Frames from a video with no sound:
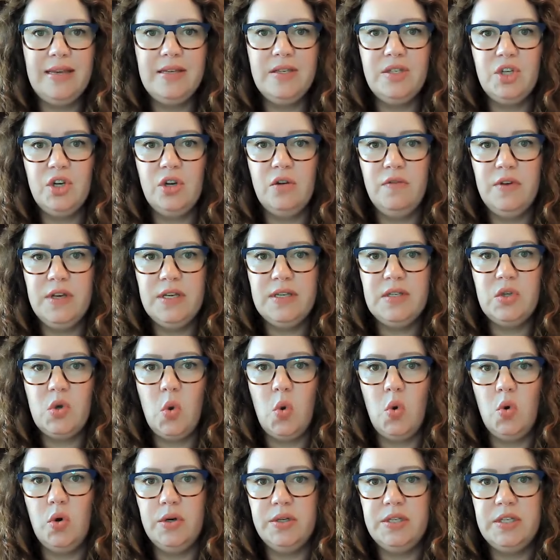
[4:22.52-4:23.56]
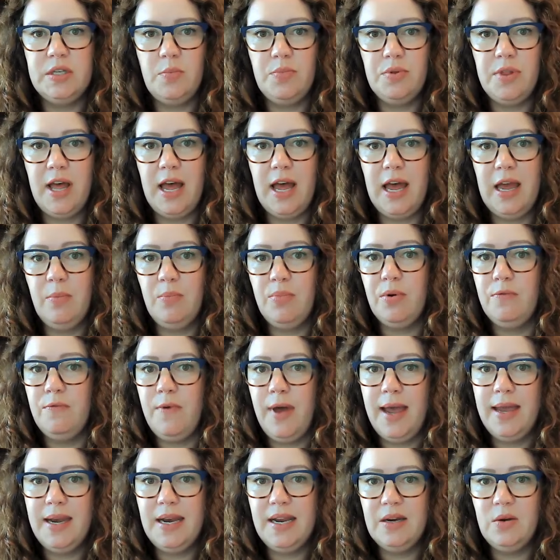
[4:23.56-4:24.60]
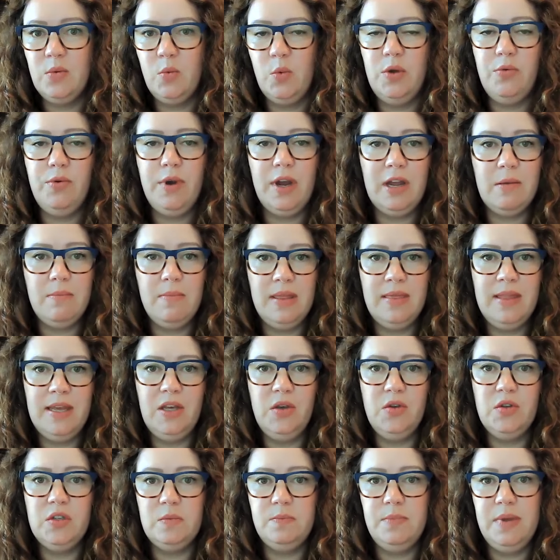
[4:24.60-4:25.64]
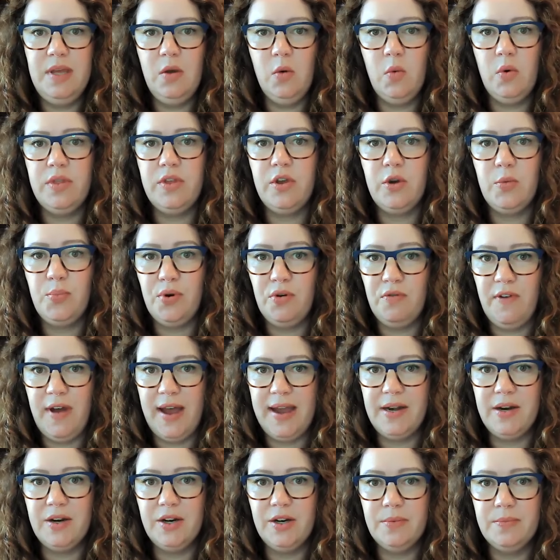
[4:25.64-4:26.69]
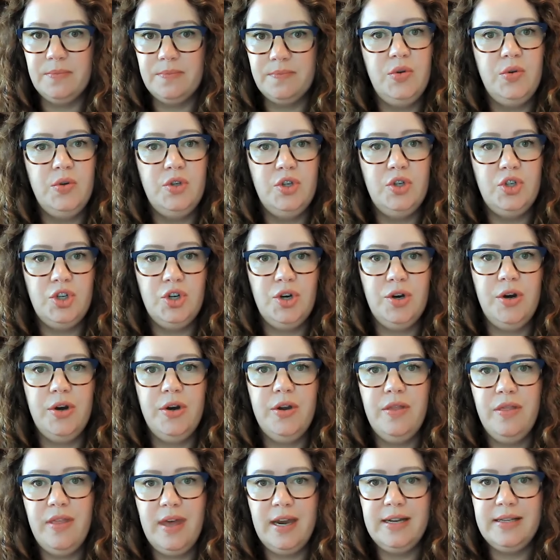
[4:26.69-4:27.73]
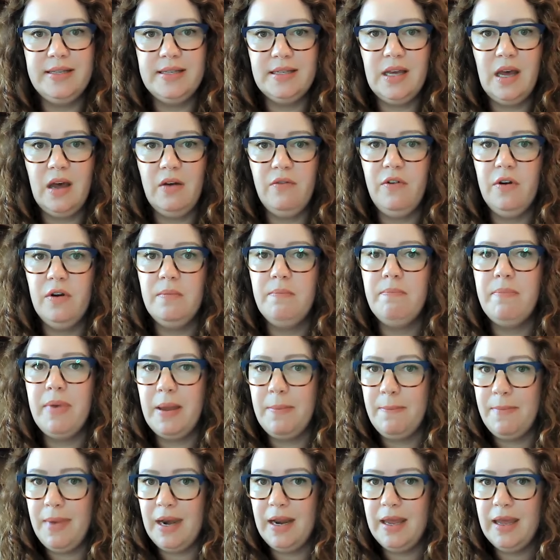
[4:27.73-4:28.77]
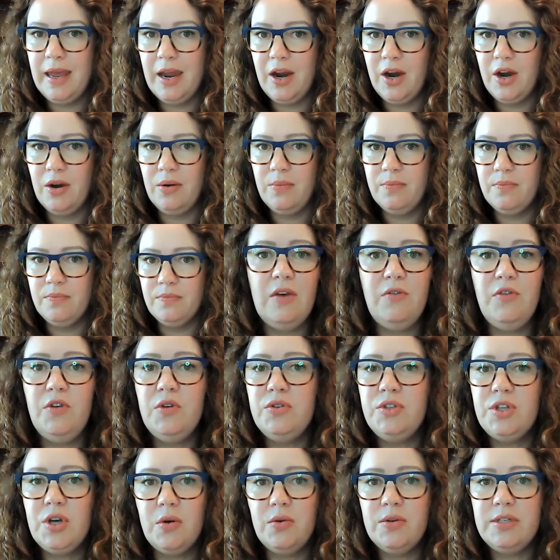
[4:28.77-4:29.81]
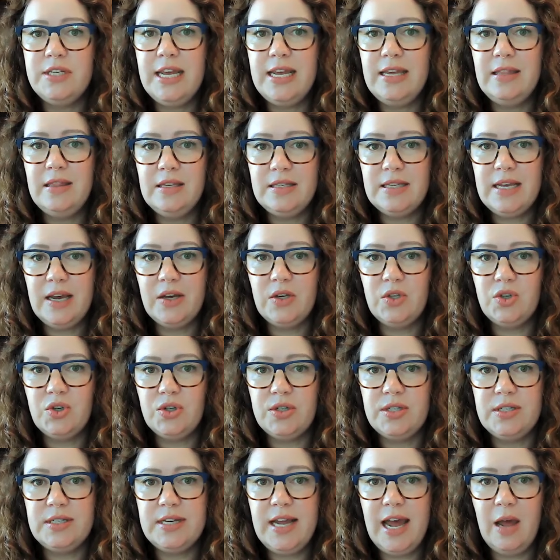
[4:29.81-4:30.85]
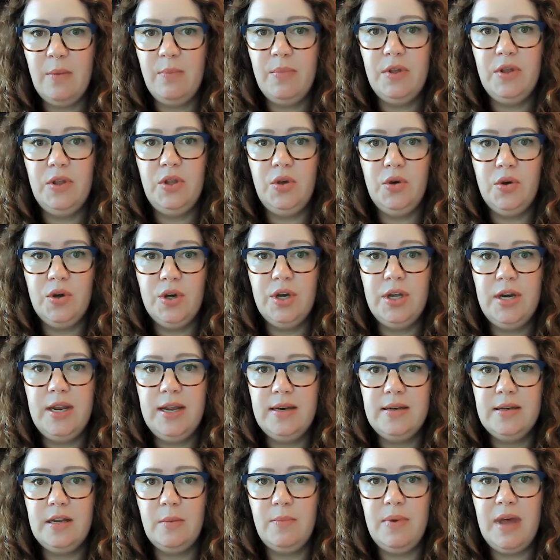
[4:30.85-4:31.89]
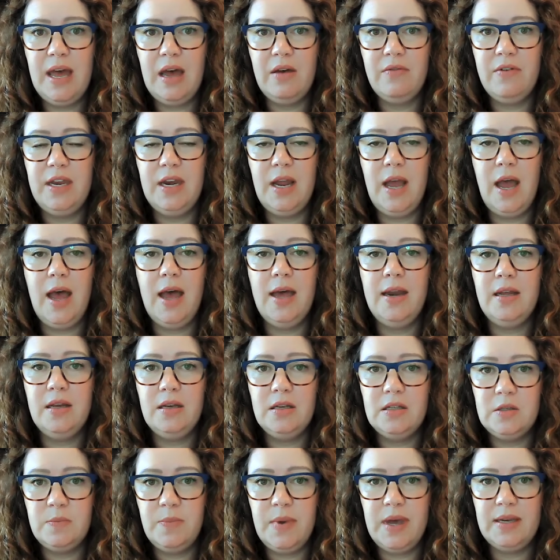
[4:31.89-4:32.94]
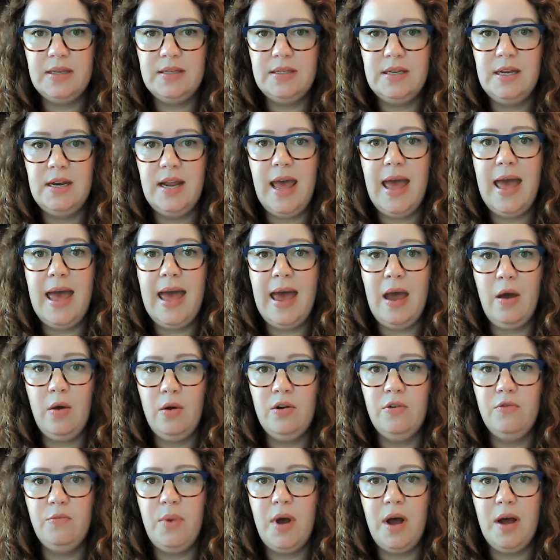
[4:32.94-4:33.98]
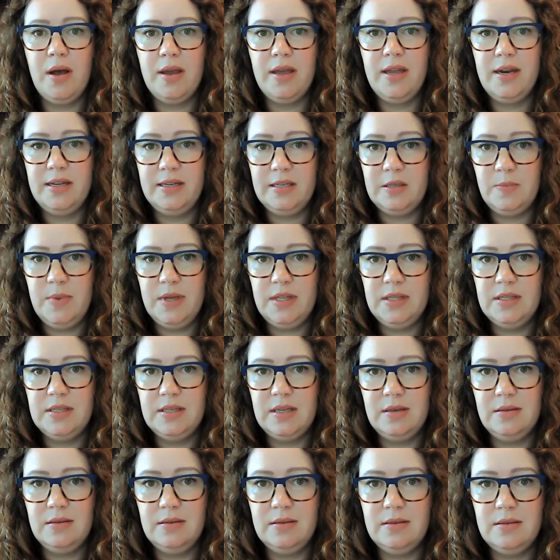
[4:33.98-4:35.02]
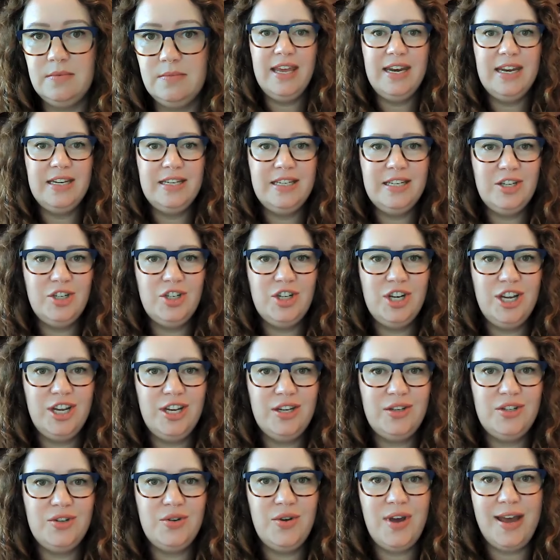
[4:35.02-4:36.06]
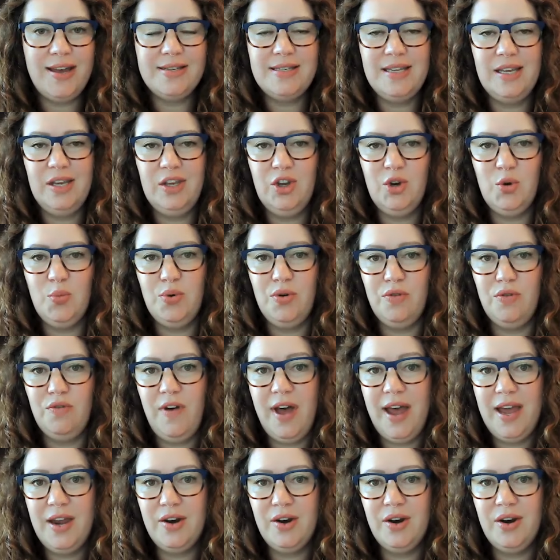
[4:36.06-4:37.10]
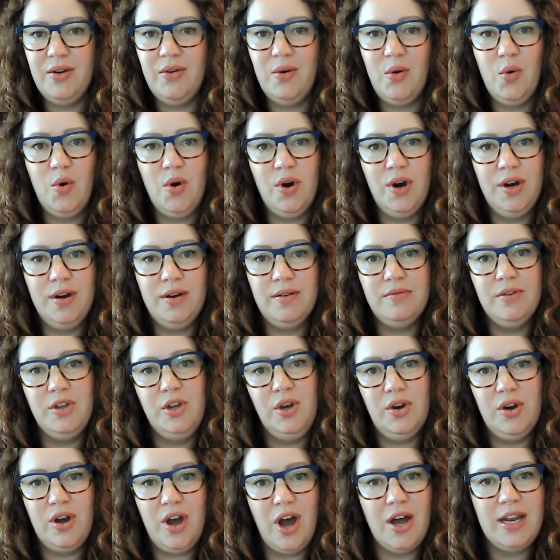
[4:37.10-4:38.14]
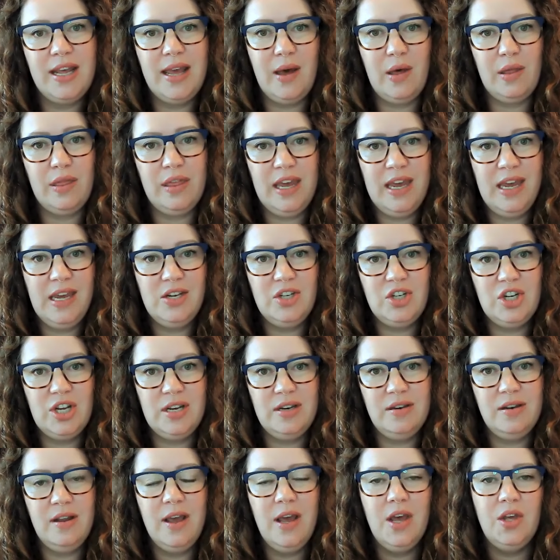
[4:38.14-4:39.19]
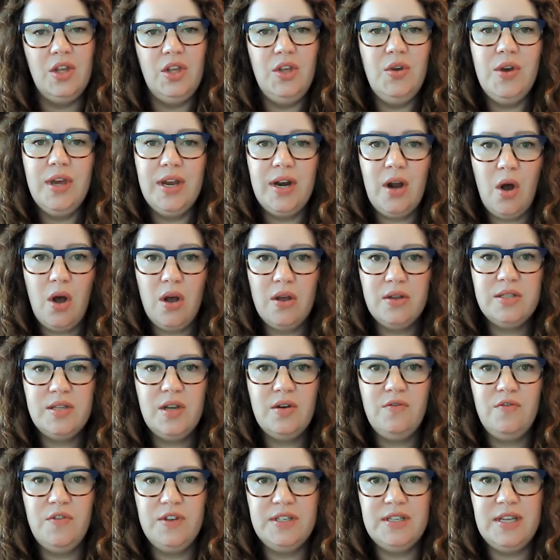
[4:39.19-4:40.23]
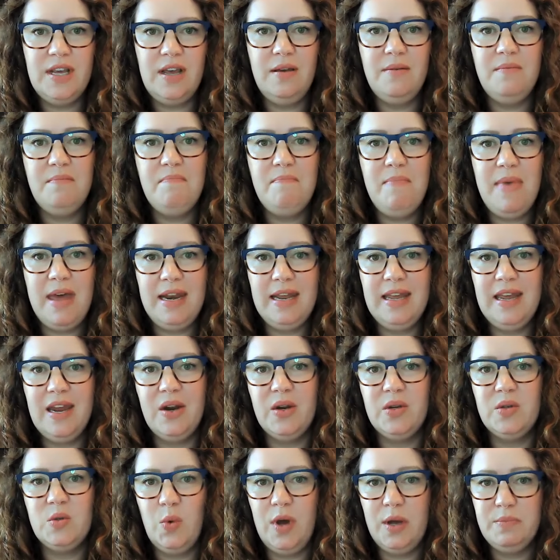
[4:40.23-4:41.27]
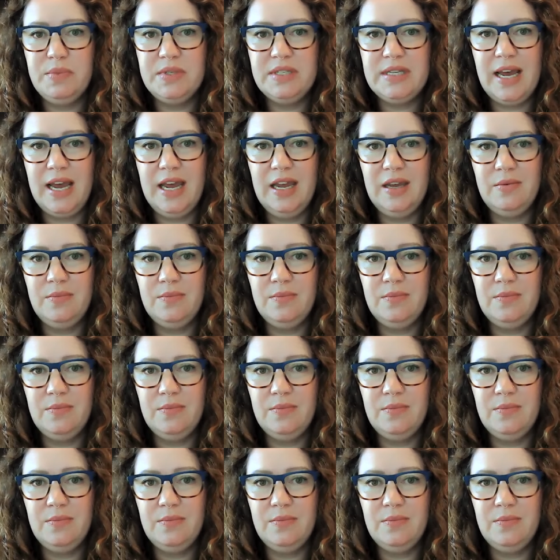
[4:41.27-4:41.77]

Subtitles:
a service or supply provided, we recommend that you speak with your provider to ensure that it's covered by Medicare. If you don't take this extra step, you could end up having unexpected out-of-pocket expenses. In addition to asking your provider or your Connie Health agent, you can also visit Medicare's website